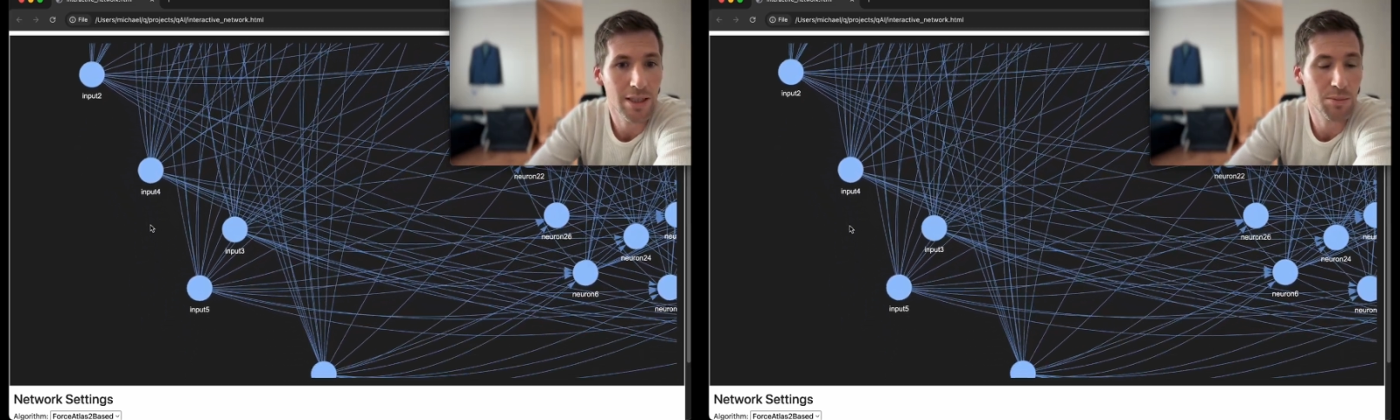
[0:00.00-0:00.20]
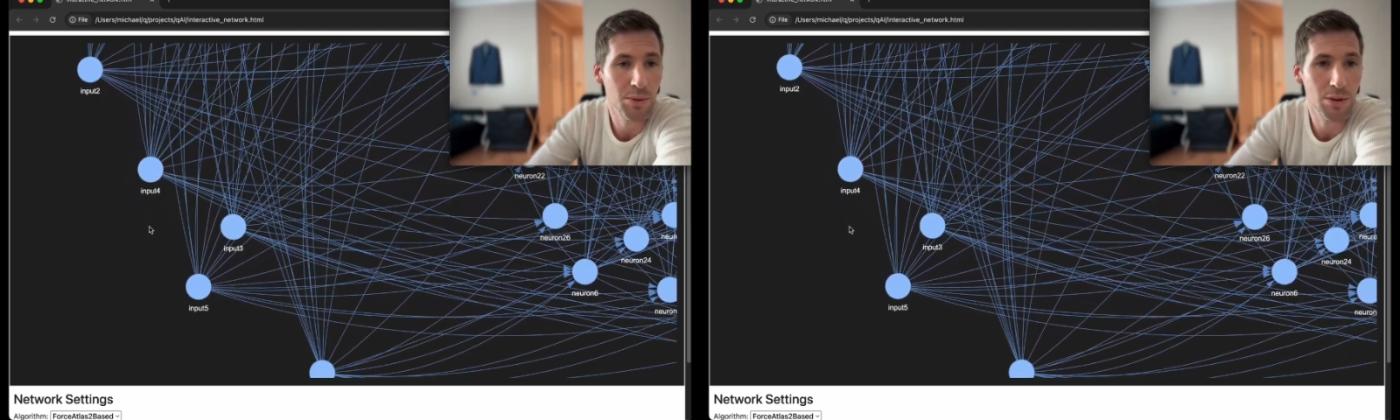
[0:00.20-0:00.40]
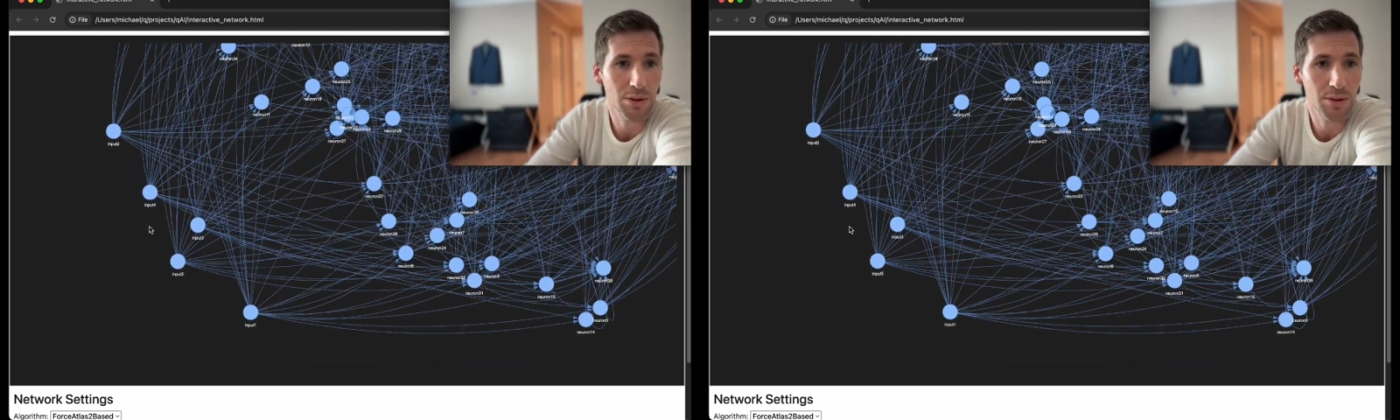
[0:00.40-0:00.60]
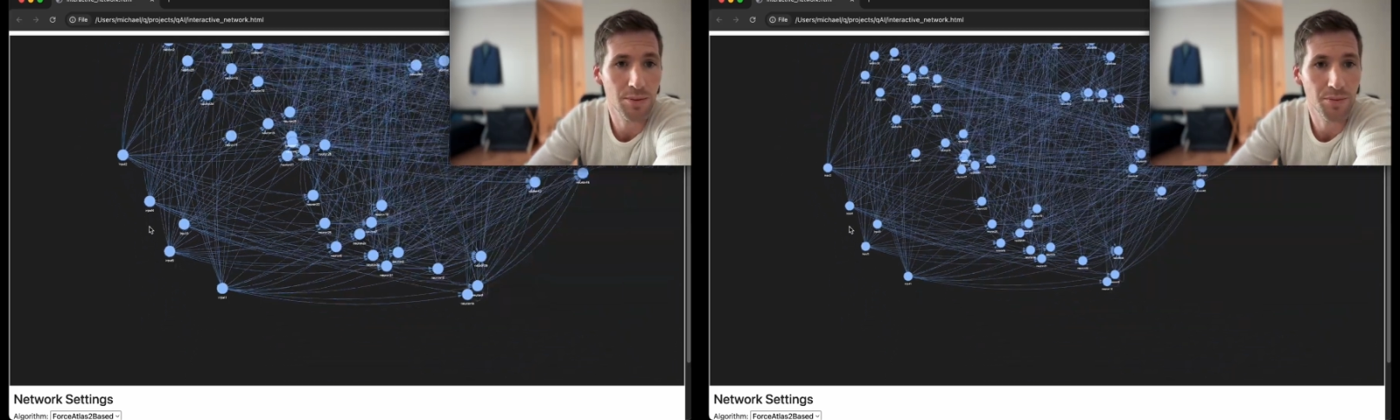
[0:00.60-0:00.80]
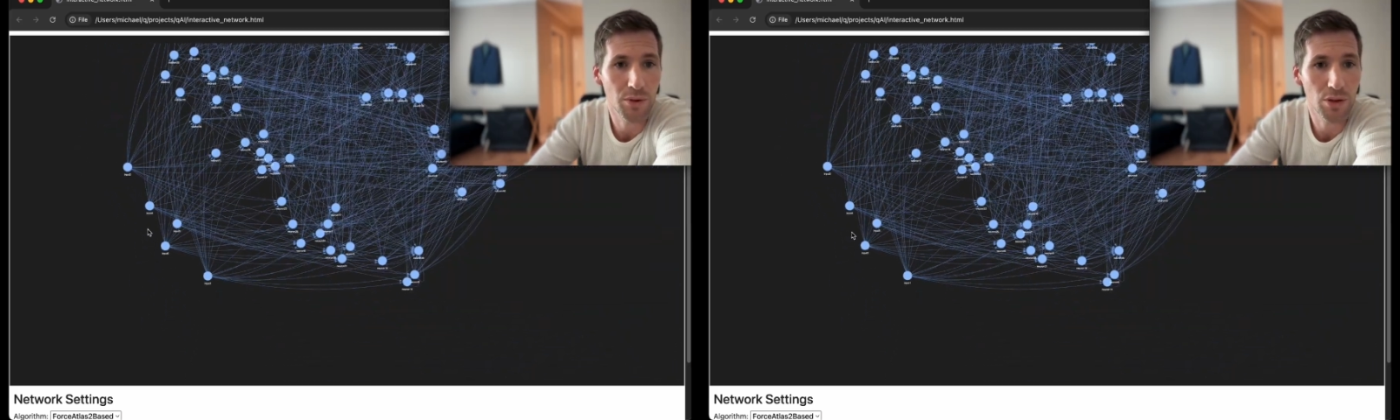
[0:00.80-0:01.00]
inputs.
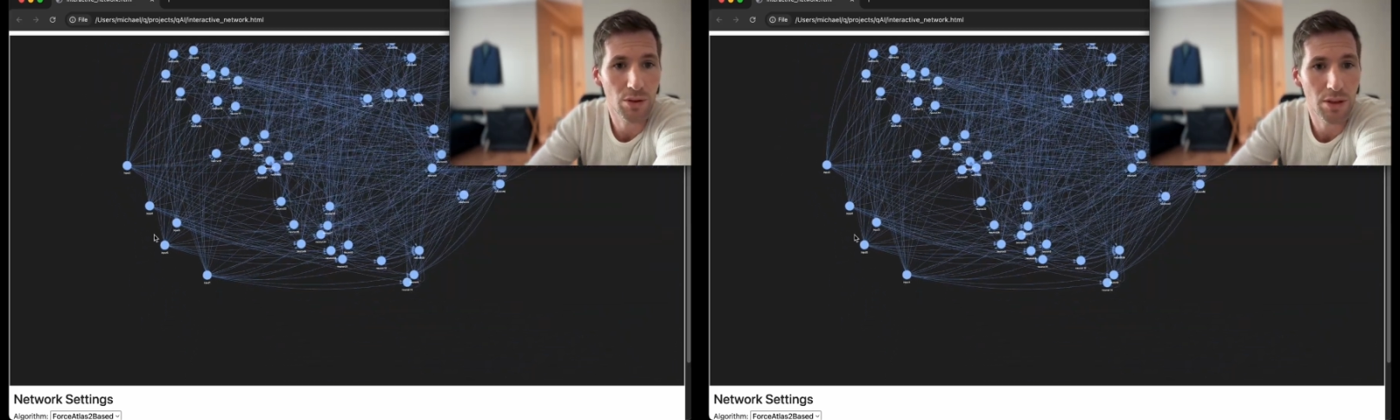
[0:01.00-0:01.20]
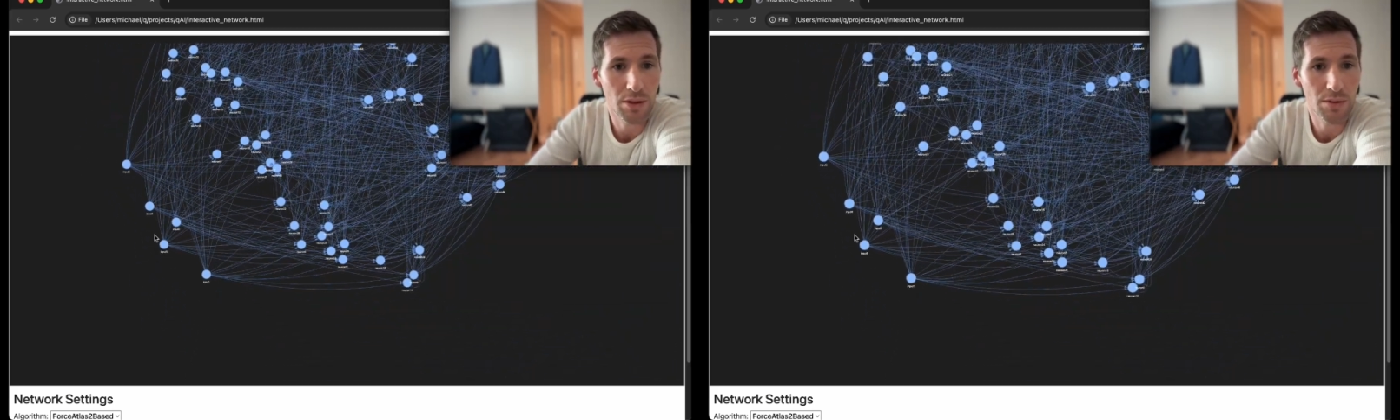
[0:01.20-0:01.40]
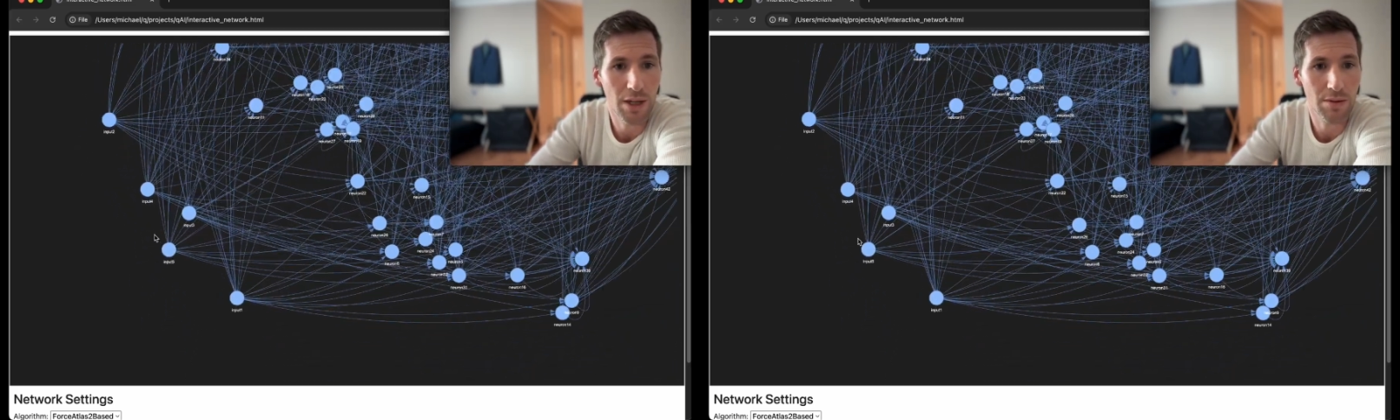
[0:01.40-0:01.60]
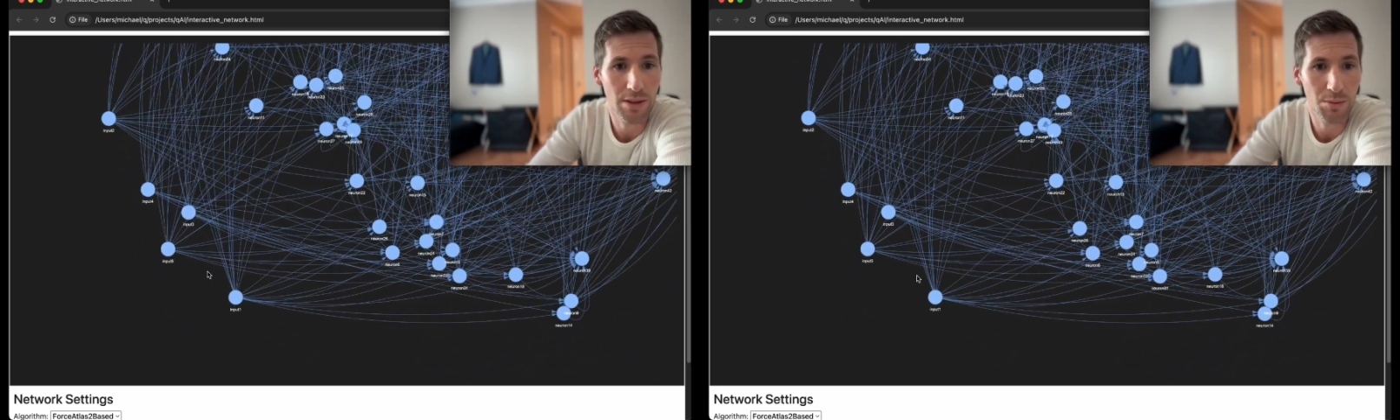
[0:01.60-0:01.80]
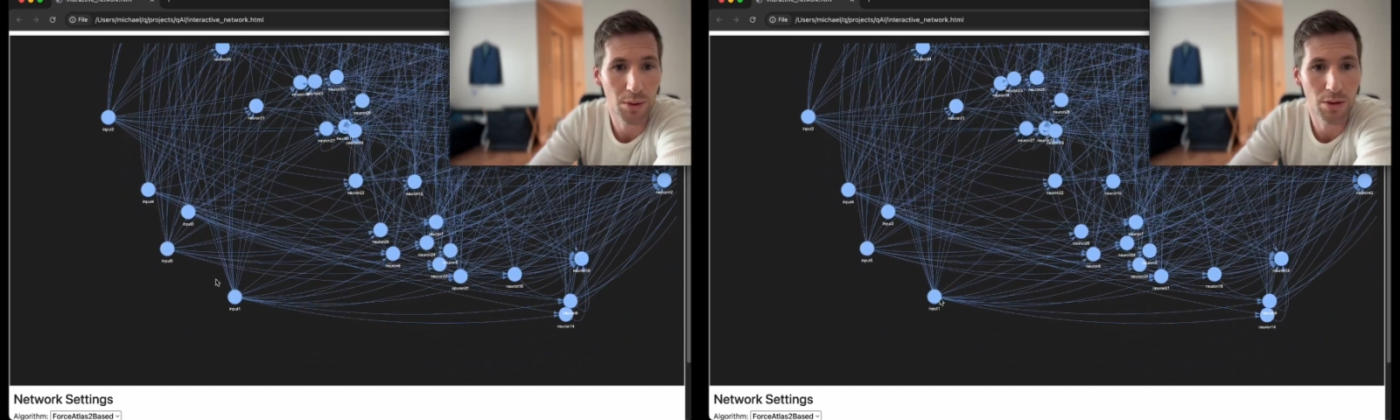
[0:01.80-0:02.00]
So there's 5
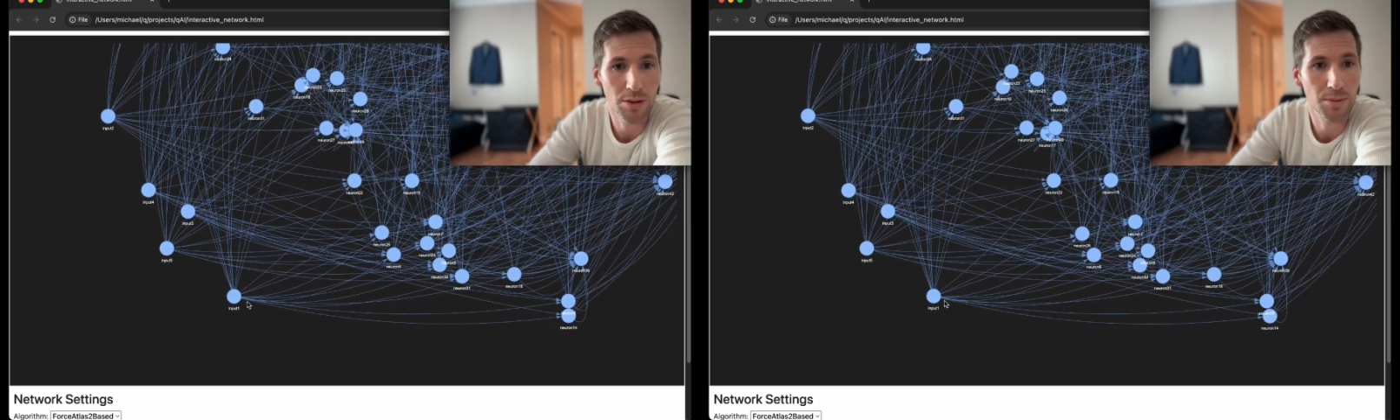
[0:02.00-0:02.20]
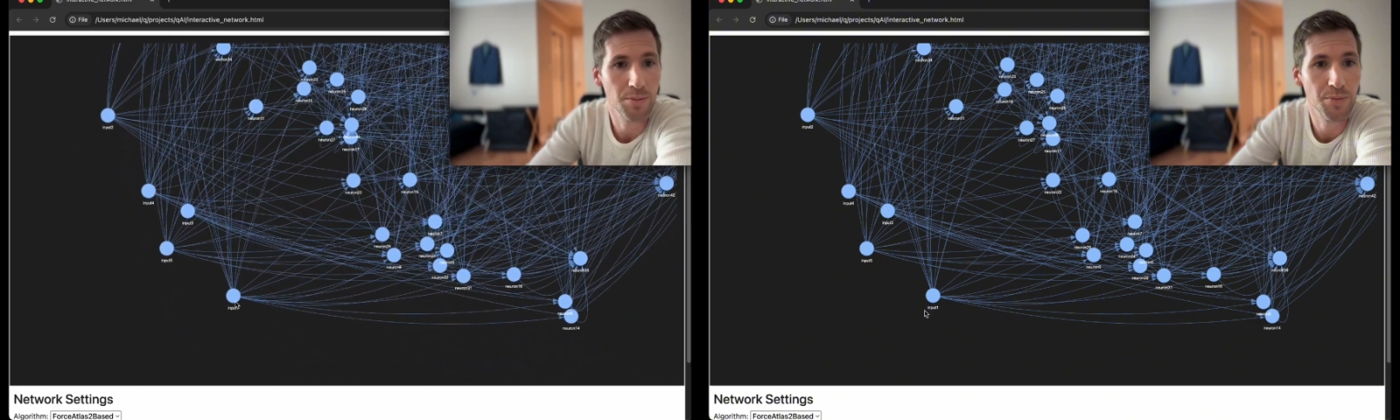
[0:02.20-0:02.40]
inputs.